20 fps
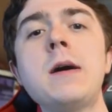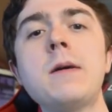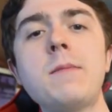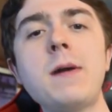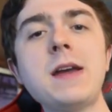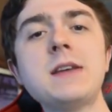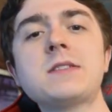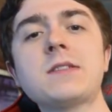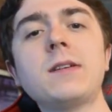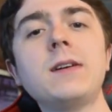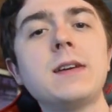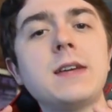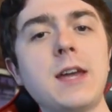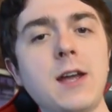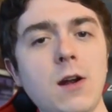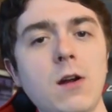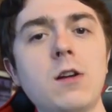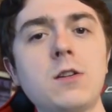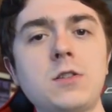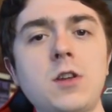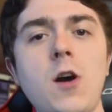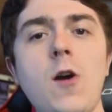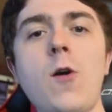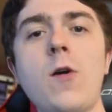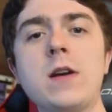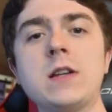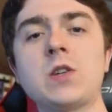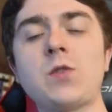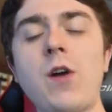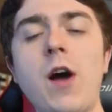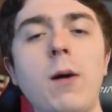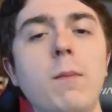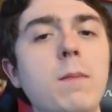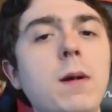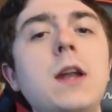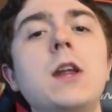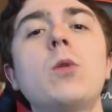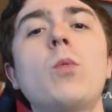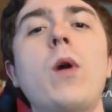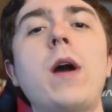Basically, Kirito has found
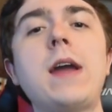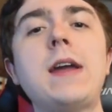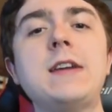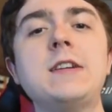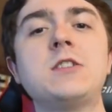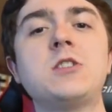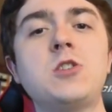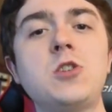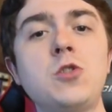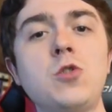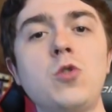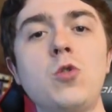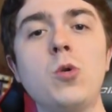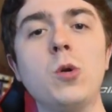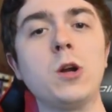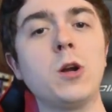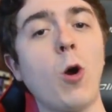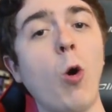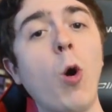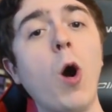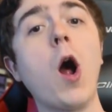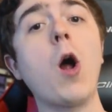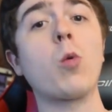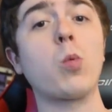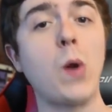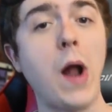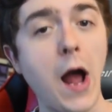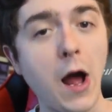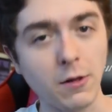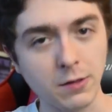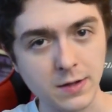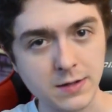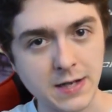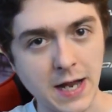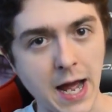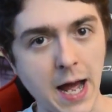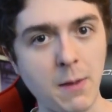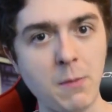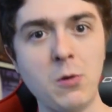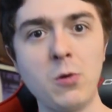many ways to go around the
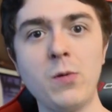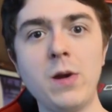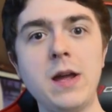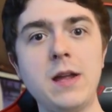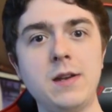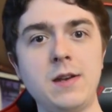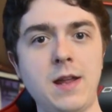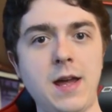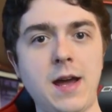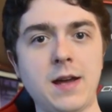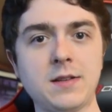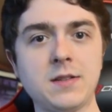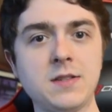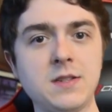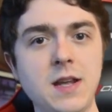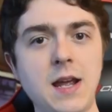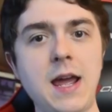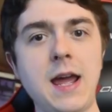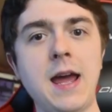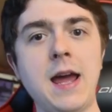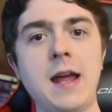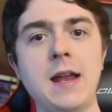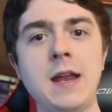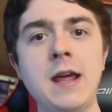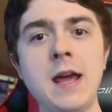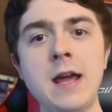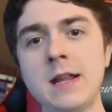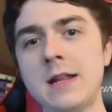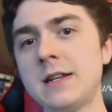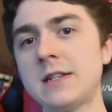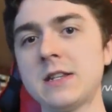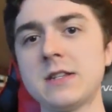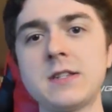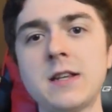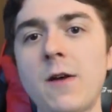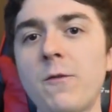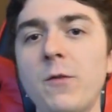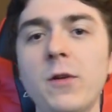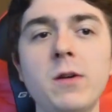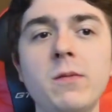taboo index, and this is
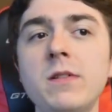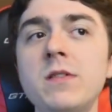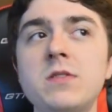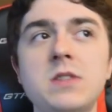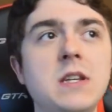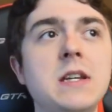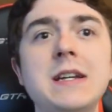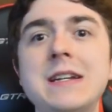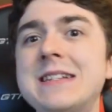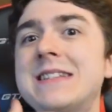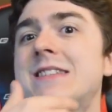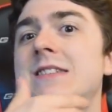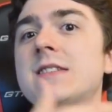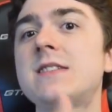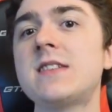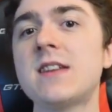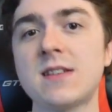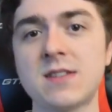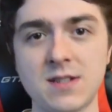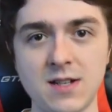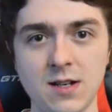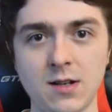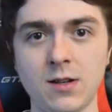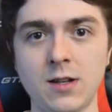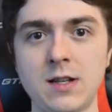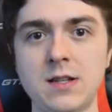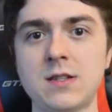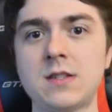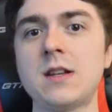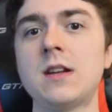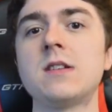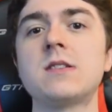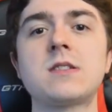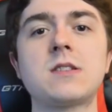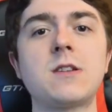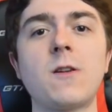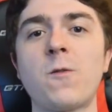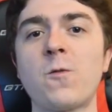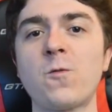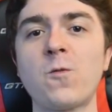something we've seen consistently since
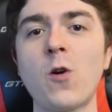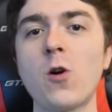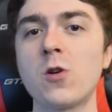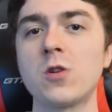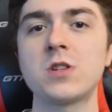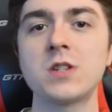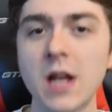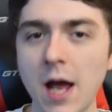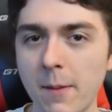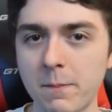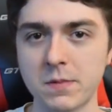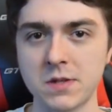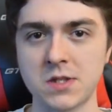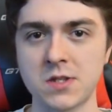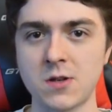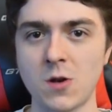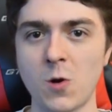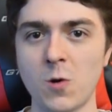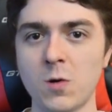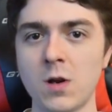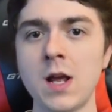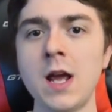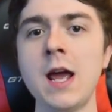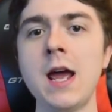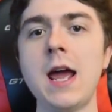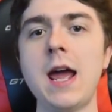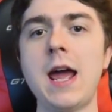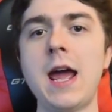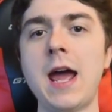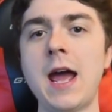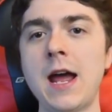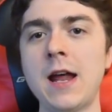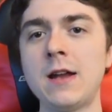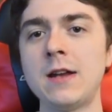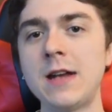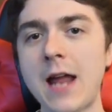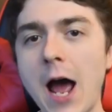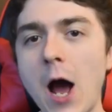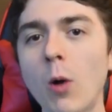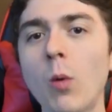the first episode.
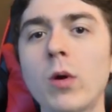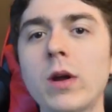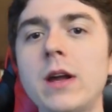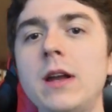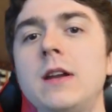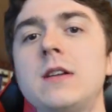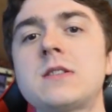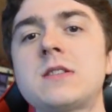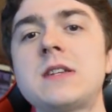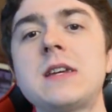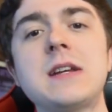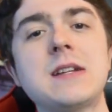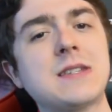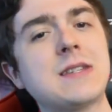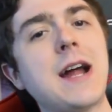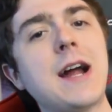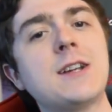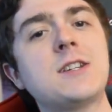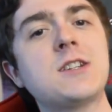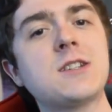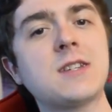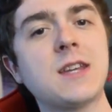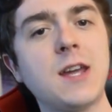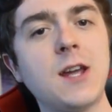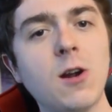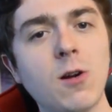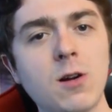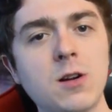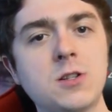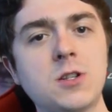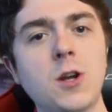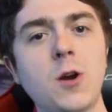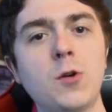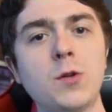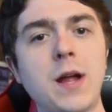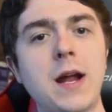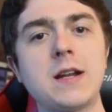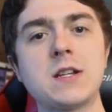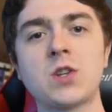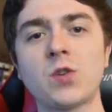And now we're getting to see it's not just
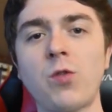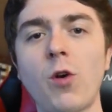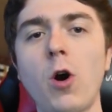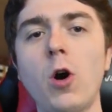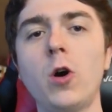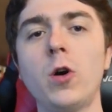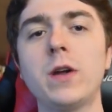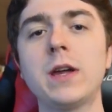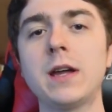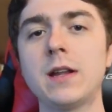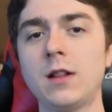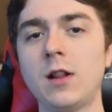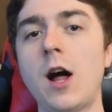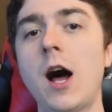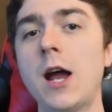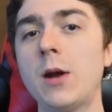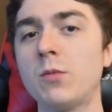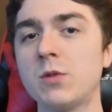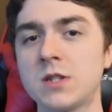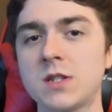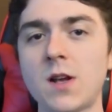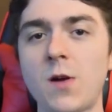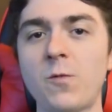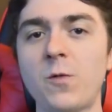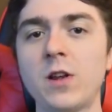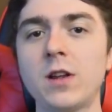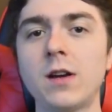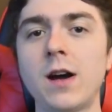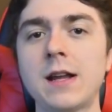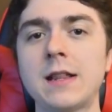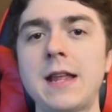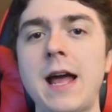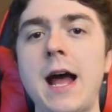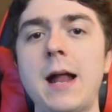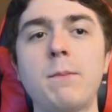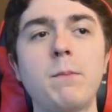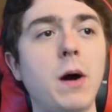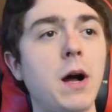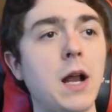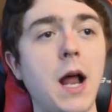Kirito that is falling in line with something like
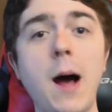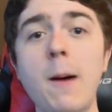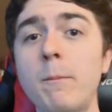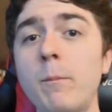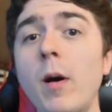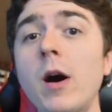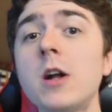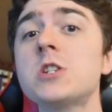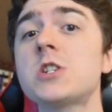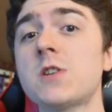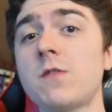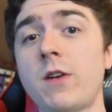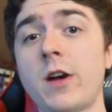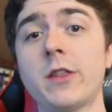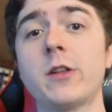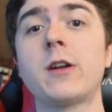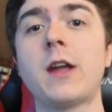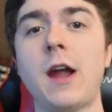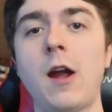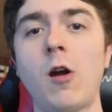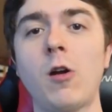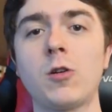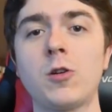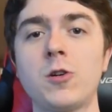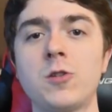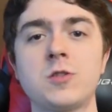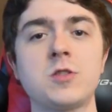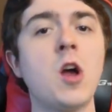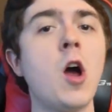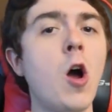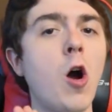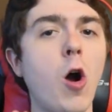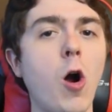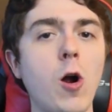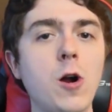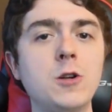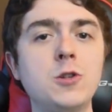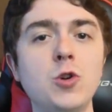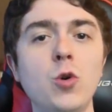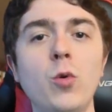that, but a bunch of other characters
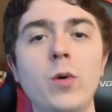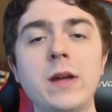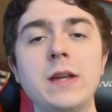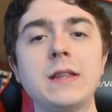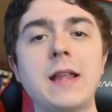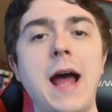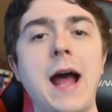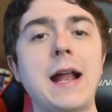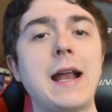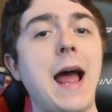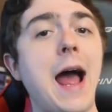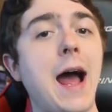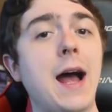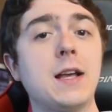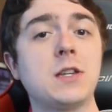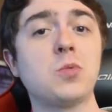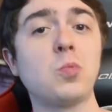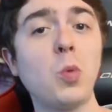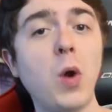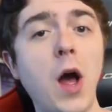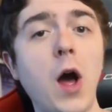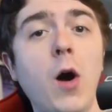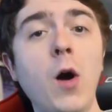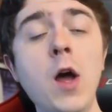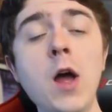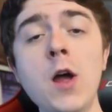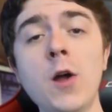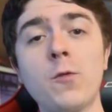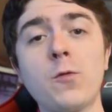are doing that as well.